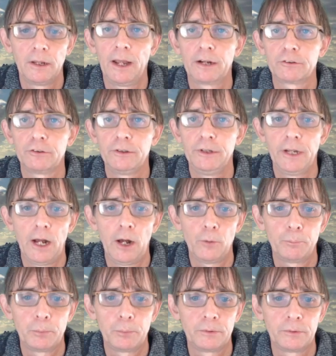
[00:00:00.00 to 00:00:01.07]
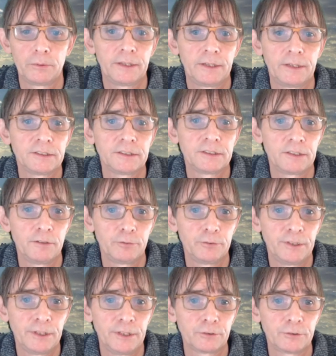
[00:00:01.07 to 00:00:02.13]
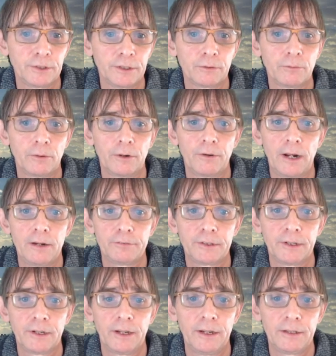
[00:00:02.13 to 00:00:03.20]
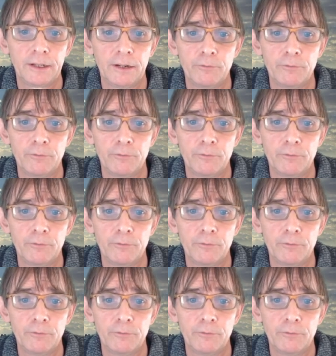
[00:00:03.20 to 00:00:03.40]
Actually the output, it is as if 0, 0 arrives at the gate,